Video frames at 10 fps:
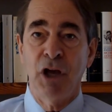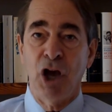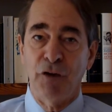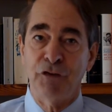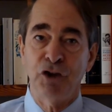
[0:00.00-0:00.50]

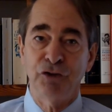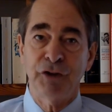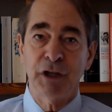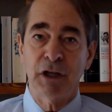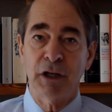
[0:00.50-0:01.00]
of
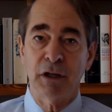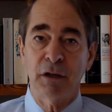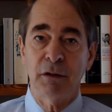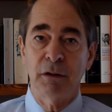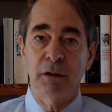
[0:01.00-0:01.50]
using a
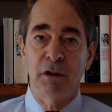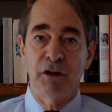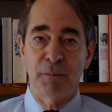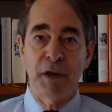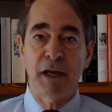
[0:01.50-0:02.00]
little
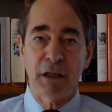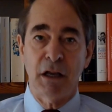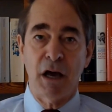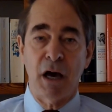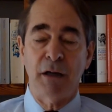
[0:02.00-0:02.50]
to make a
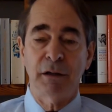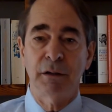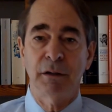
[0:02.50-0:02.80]
lot.